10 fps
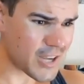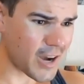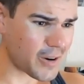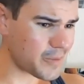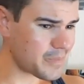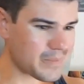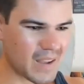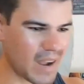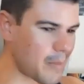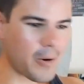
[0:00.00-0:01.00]
So
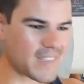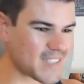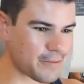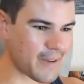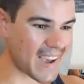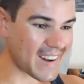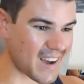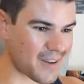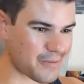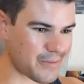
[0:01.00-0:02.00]
I'm always a fan
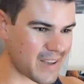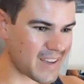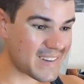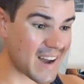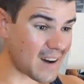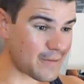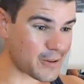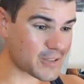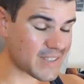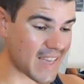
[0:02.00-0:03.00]
of
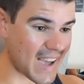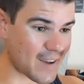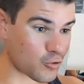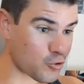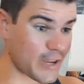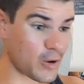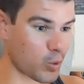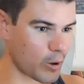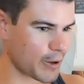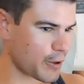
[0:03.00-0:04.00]
novels that
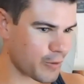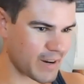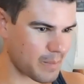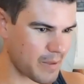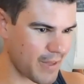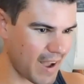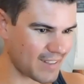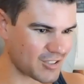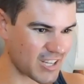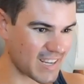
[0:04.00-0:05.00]
rework Greek
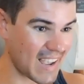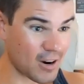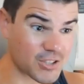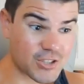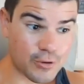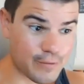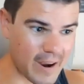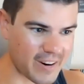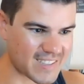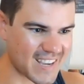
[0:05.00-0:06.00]
mythology and also
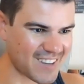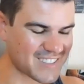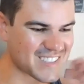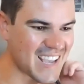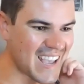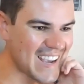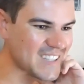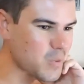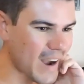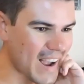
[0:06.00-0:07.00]
fairy tales.
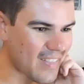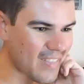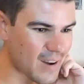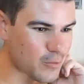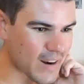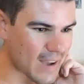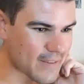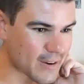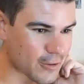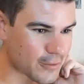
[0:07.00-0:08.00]
It's why I love when
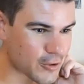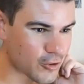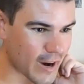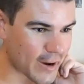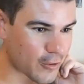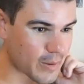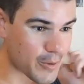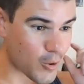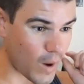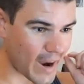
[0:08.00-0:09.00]
I've interviewed
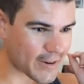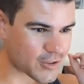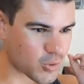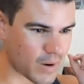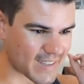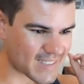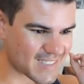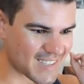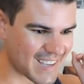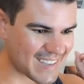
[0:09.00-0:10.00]
Gregory Maguire
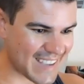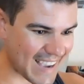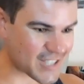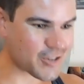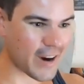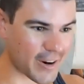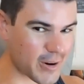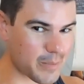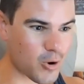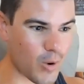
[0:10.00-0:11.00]
twice. Yes,
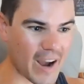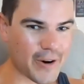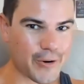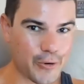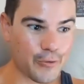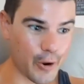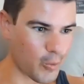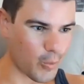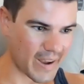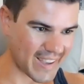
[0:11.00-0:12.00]
Gregory Maguire, who
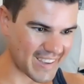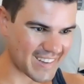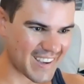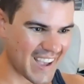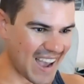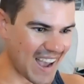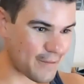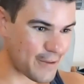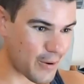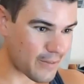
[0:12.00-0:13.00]
wrote Wicked.
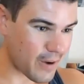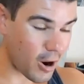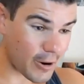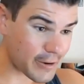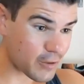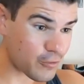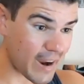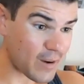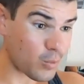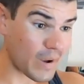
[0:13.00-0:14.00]
And if you have already
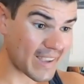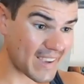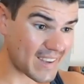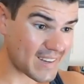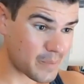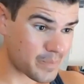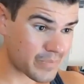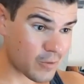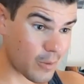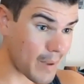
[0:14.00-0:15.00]
read Wicked,
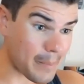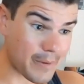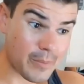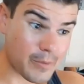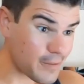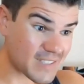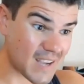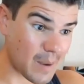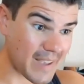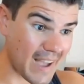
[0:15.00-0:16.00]
remember the
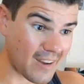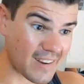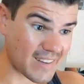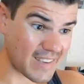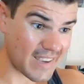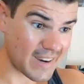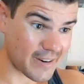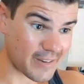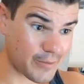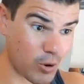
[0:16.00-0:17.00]
movie's coming out in a
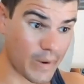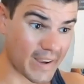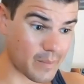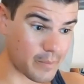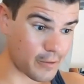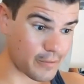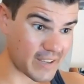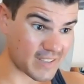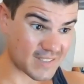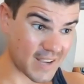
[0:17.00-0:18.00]
year, the Wicked
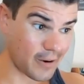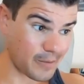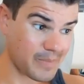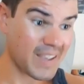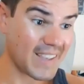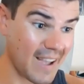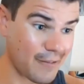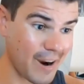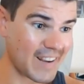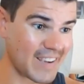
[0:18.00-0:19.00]
movie. So
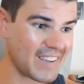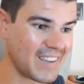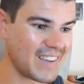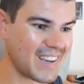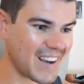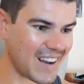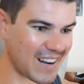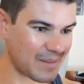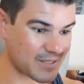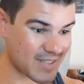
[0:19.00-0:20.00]
get ready.
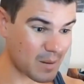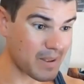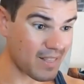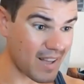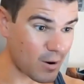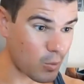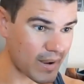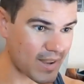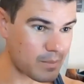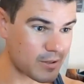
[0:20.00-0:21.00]
There's going to be a lot of
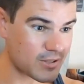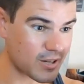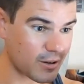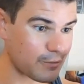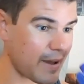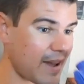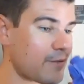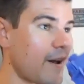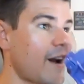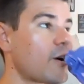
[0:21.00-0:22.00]
Wicked musical
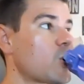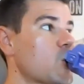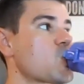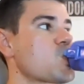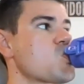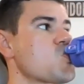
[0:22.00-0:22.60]
fanfare.